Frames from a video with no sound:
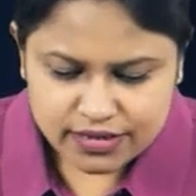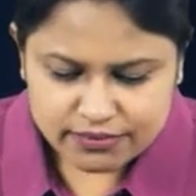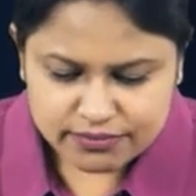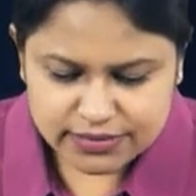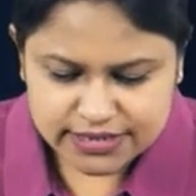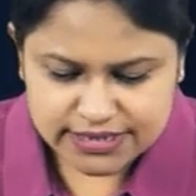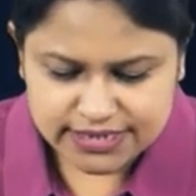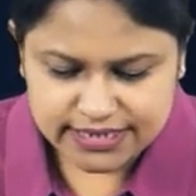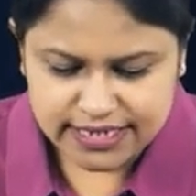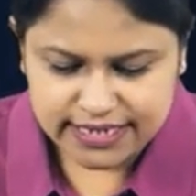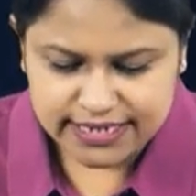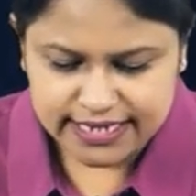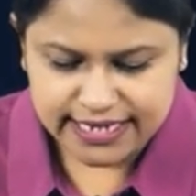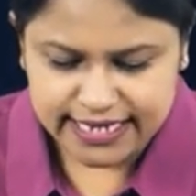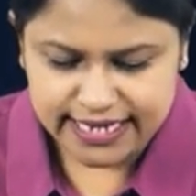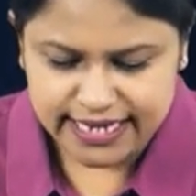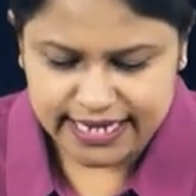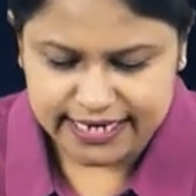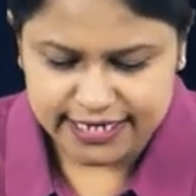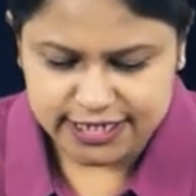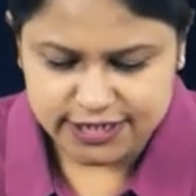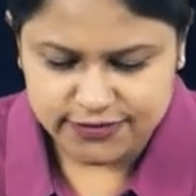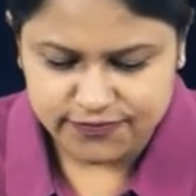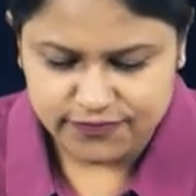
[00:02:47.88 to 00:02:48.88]
Mr. K
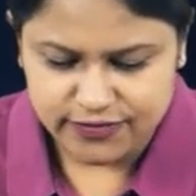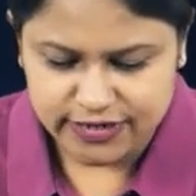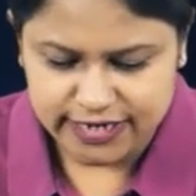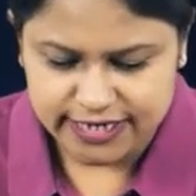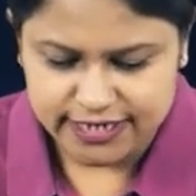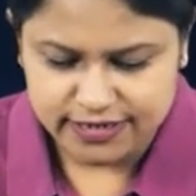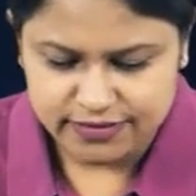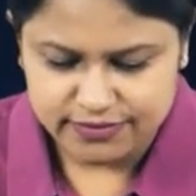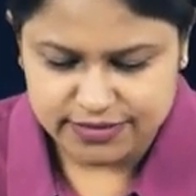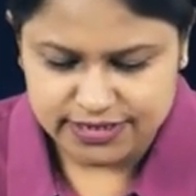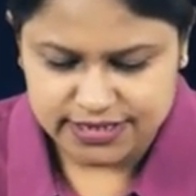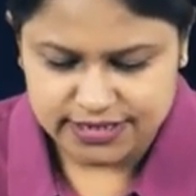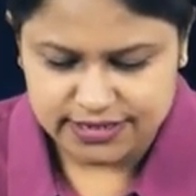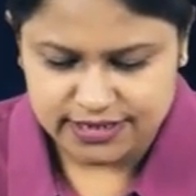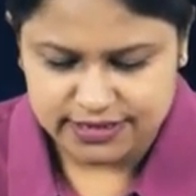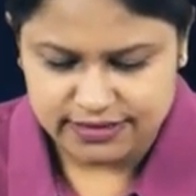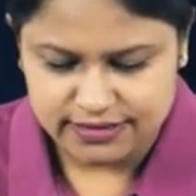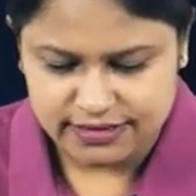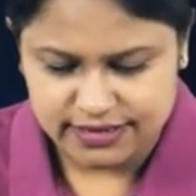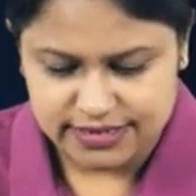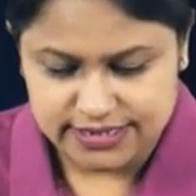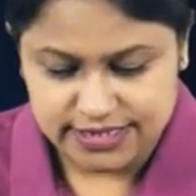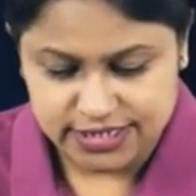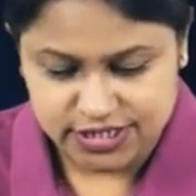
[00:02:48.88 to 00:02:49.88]
and his friend
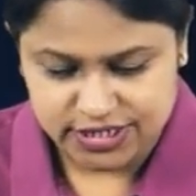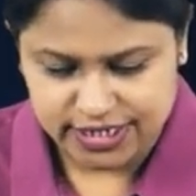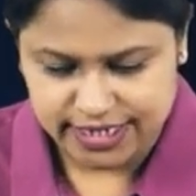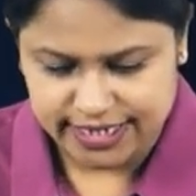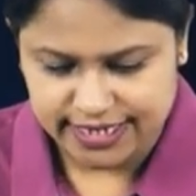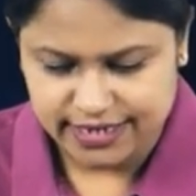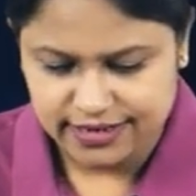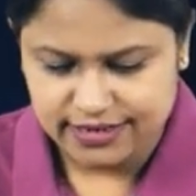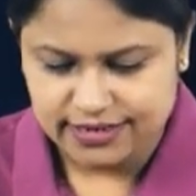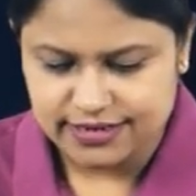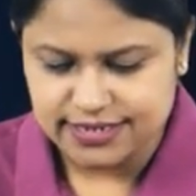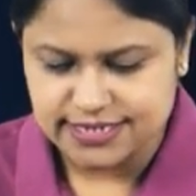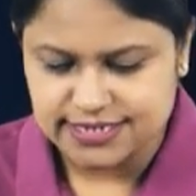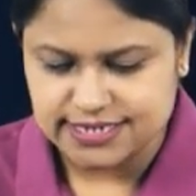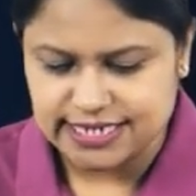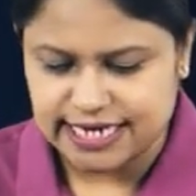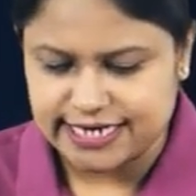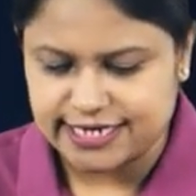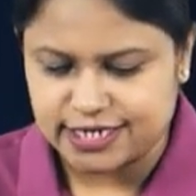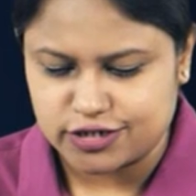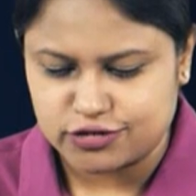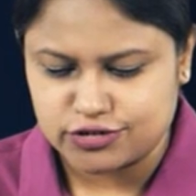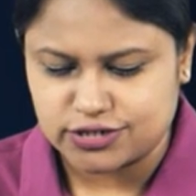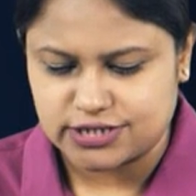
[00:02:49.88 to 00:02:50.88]
Mr. J
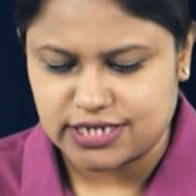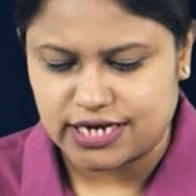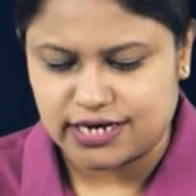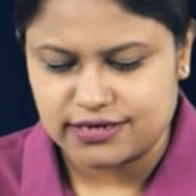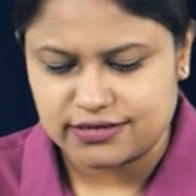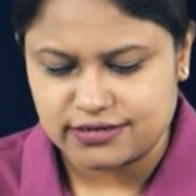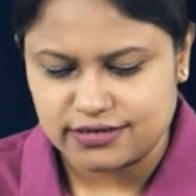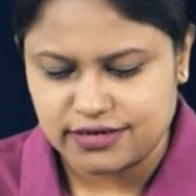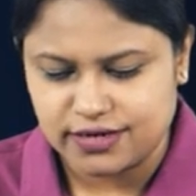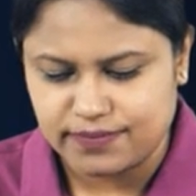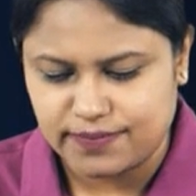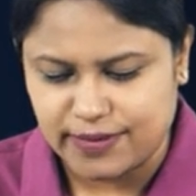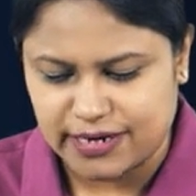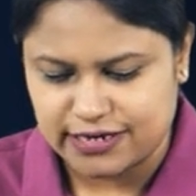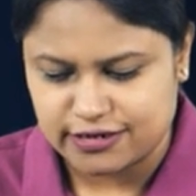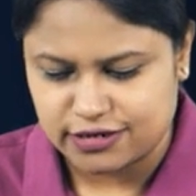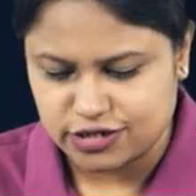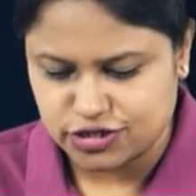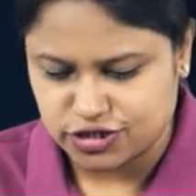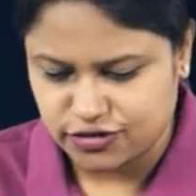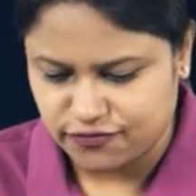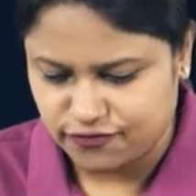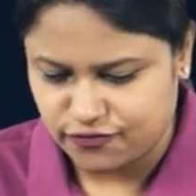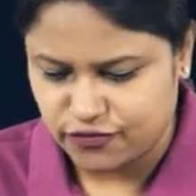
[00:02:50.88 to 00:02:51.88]
decided to start a
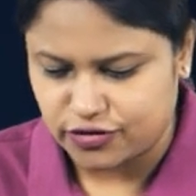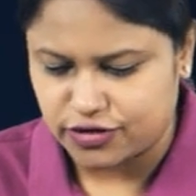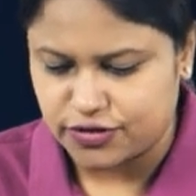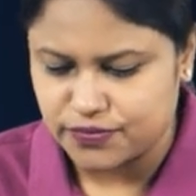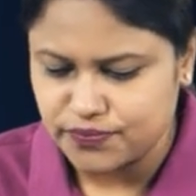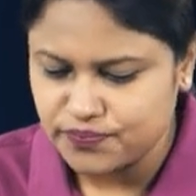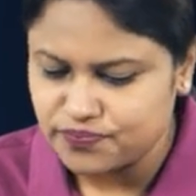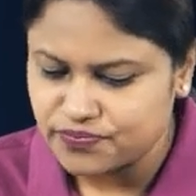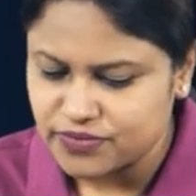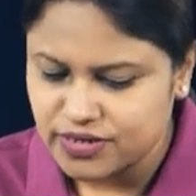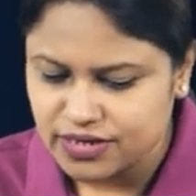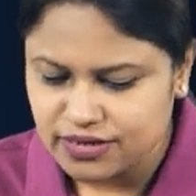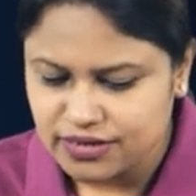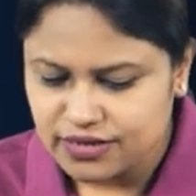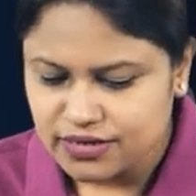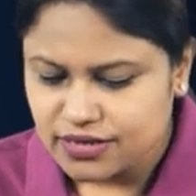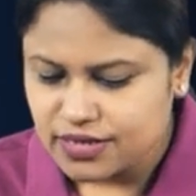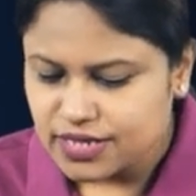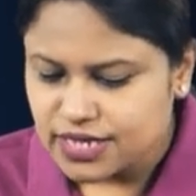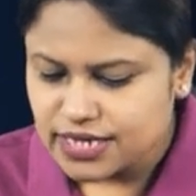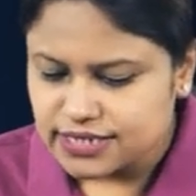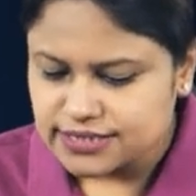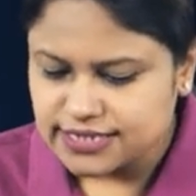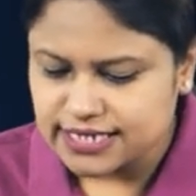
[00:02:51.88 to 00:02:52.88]
partnership firm.
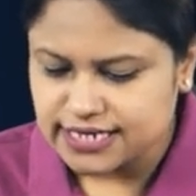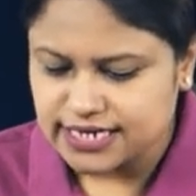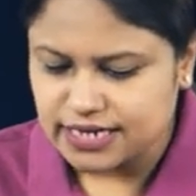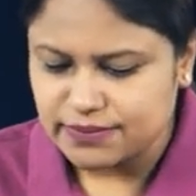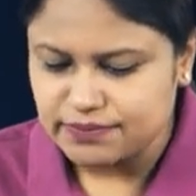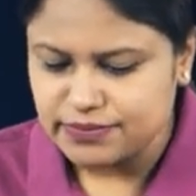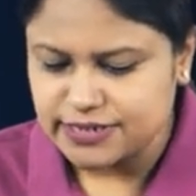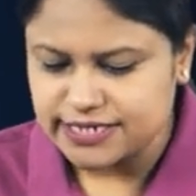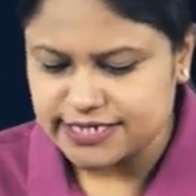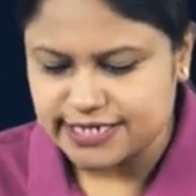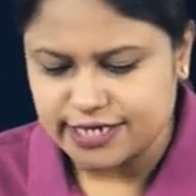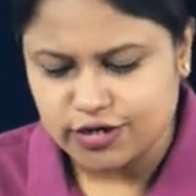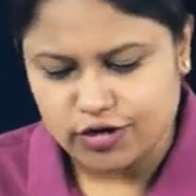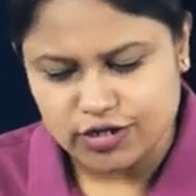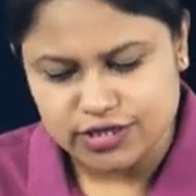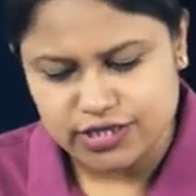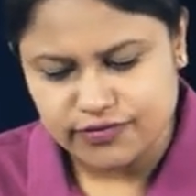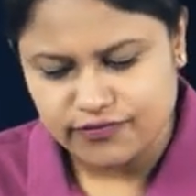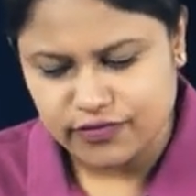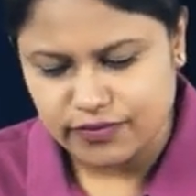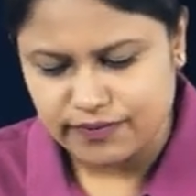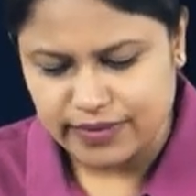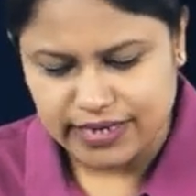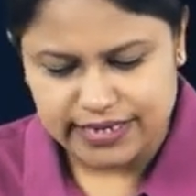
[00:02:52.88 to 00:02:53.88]
They completed all
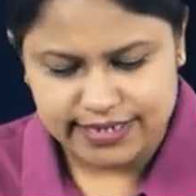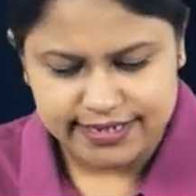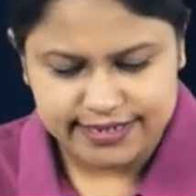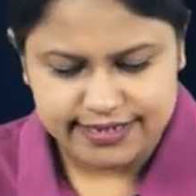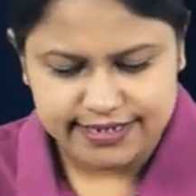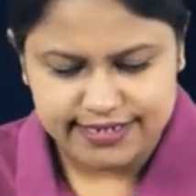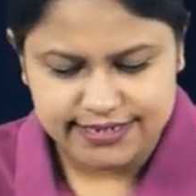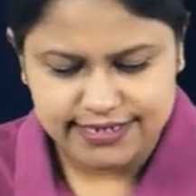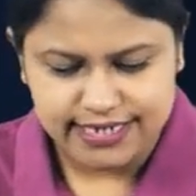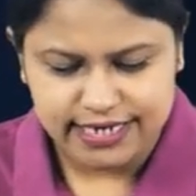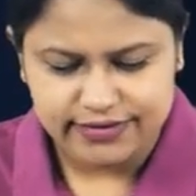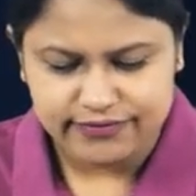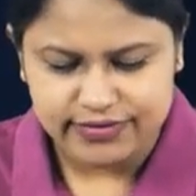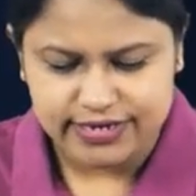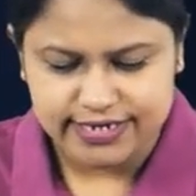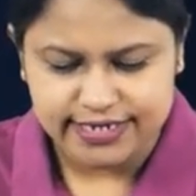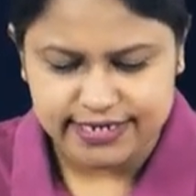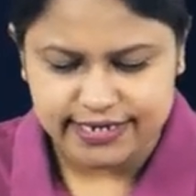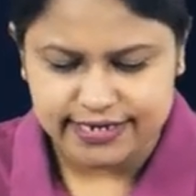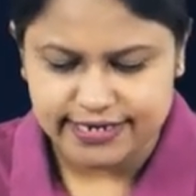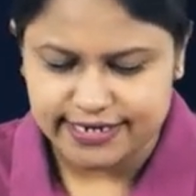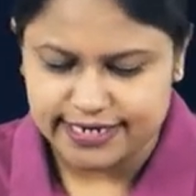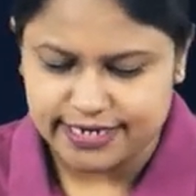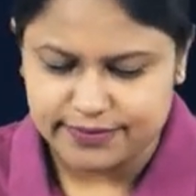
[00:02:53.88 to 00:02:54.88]
the formalities and
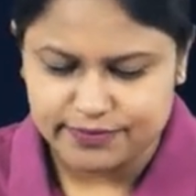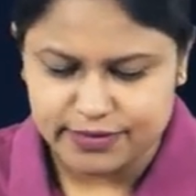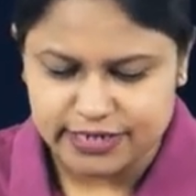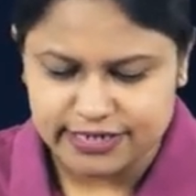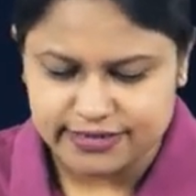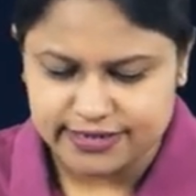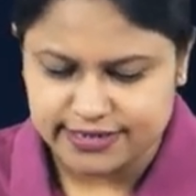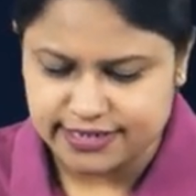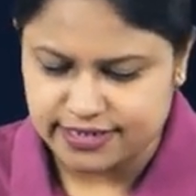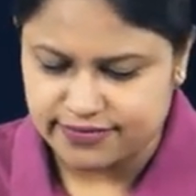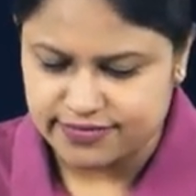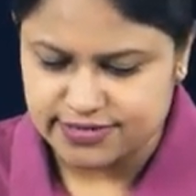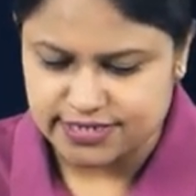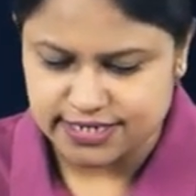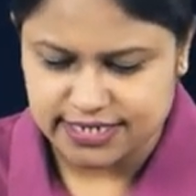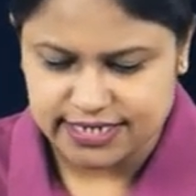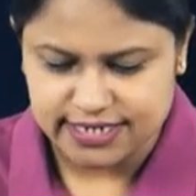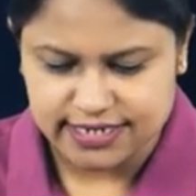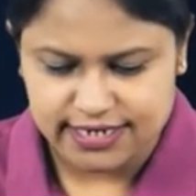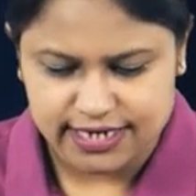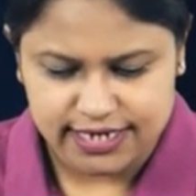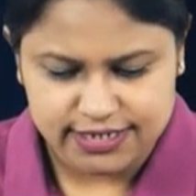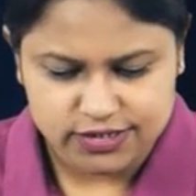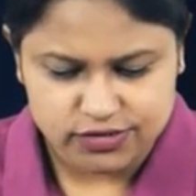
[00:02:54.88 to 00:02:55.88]
went ahead and printed the
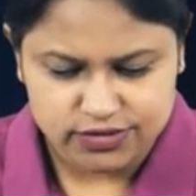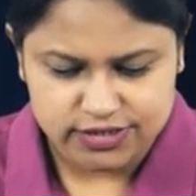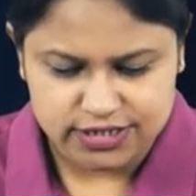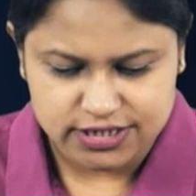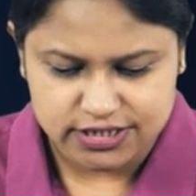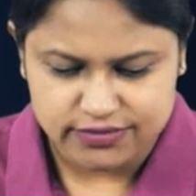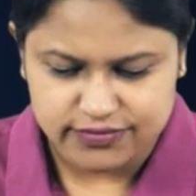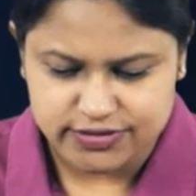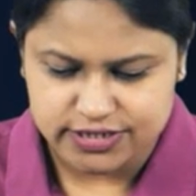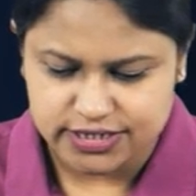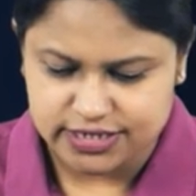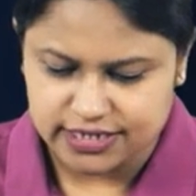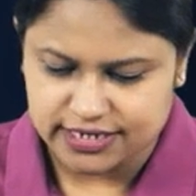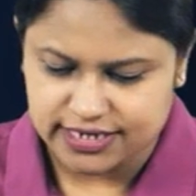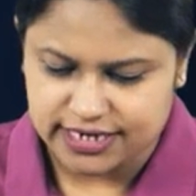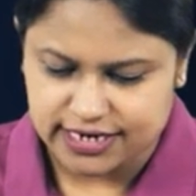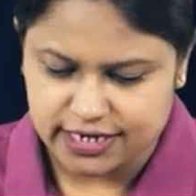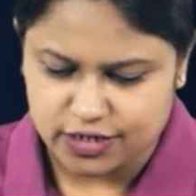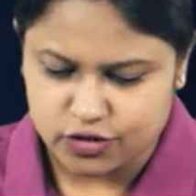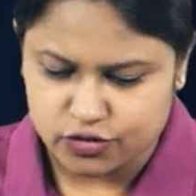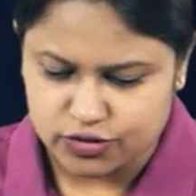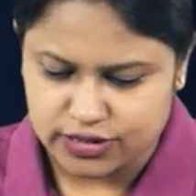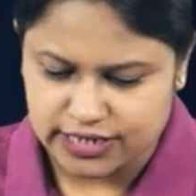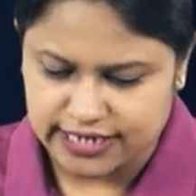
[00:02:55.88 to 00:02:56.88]
visiting card. So this is the visiting
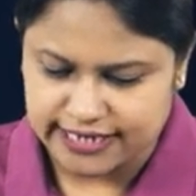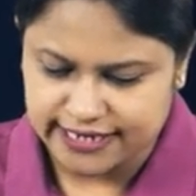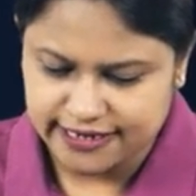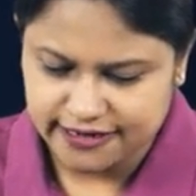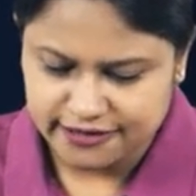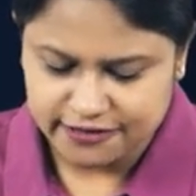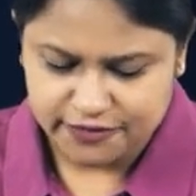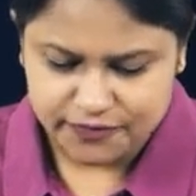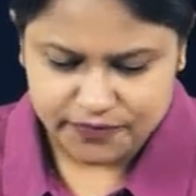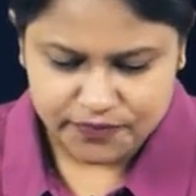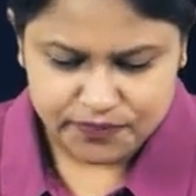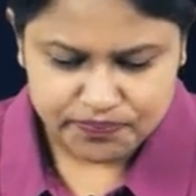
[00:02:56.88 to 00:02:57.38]
card looked like.